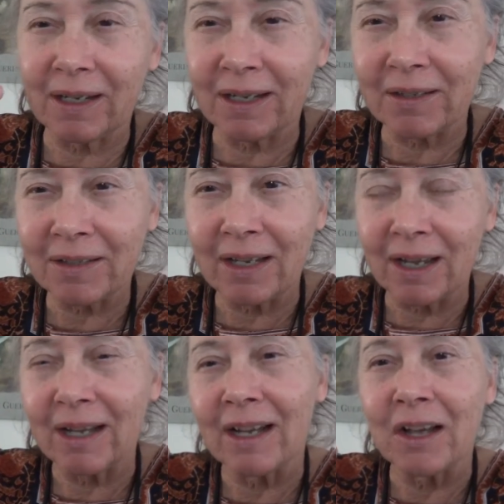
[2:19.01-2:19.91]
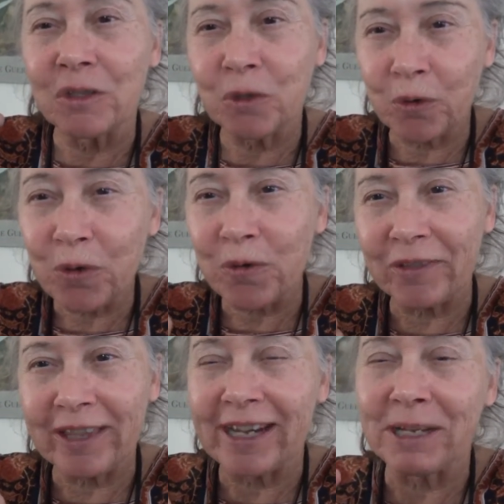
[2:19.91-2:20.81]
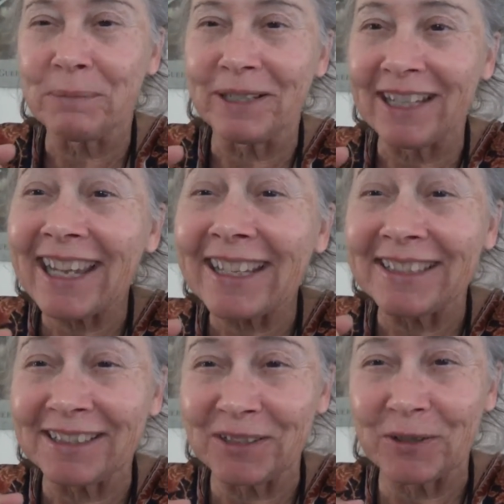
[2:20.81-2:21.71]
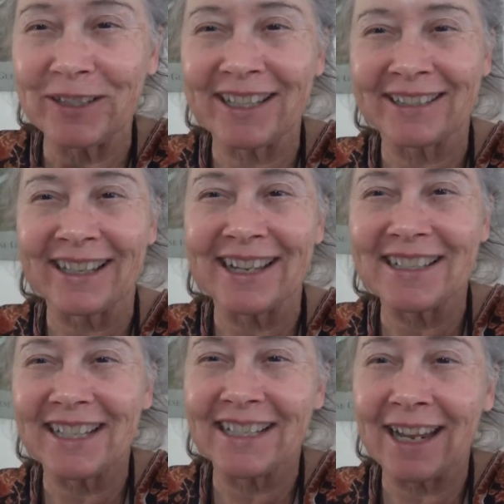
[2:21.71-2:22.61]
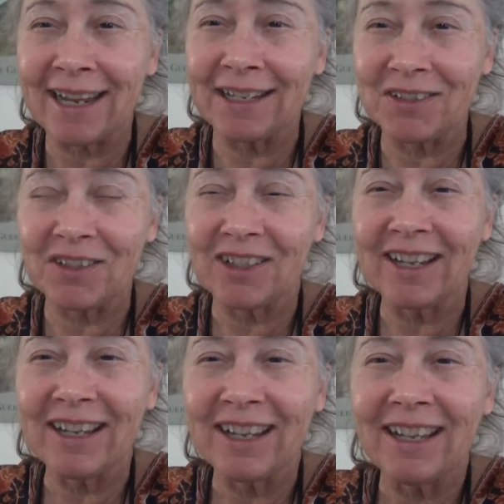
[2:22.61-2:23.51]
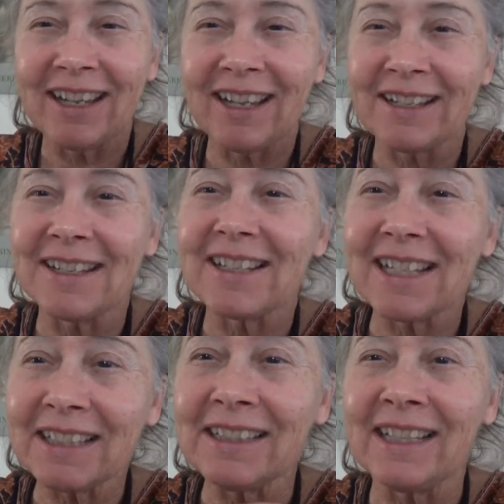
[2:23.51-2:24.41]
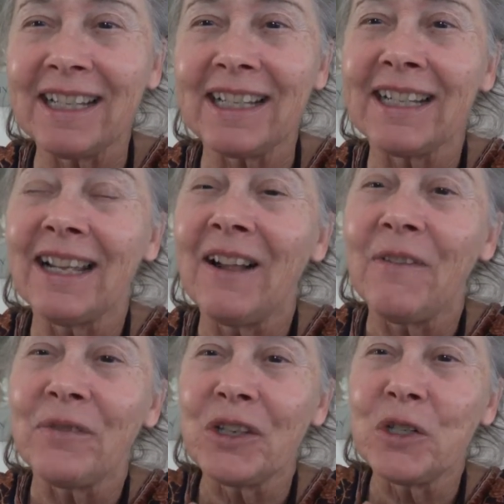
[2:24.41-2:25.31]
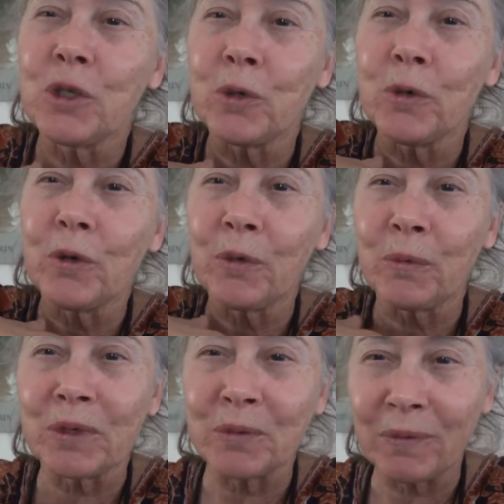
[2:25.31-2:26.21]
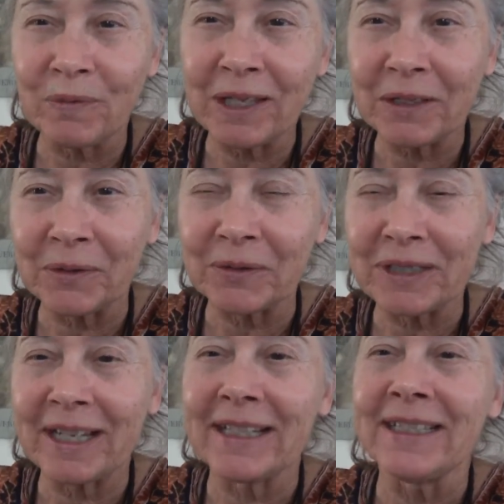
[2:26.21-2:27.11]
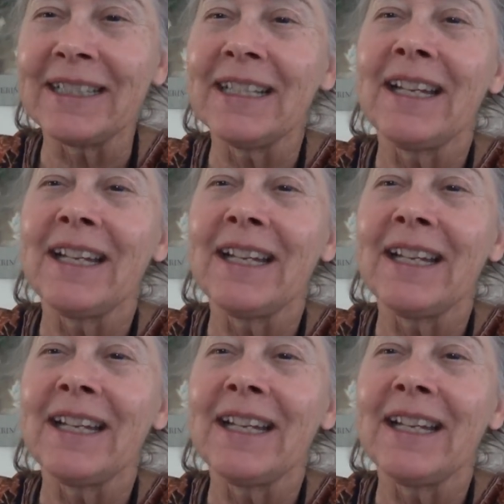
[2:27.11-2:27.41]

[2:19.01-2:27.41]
a truth that had been hidden during the Atlantean Age. And suddenly the truth was revealed, and